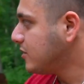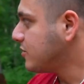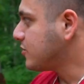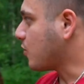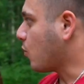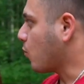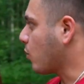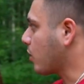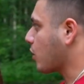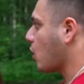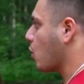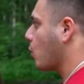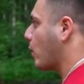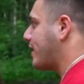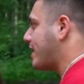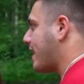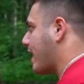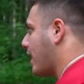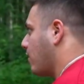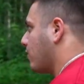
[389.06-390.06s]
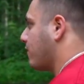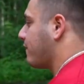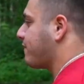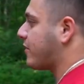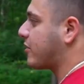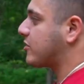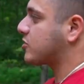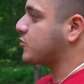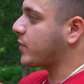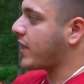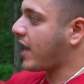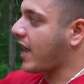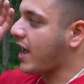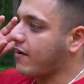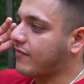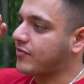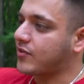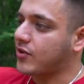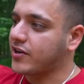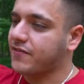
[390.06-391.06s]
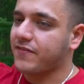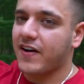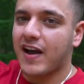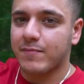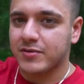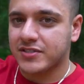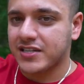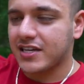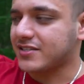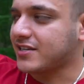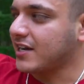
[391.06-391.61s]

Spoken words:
So work our way down. First, we have 35%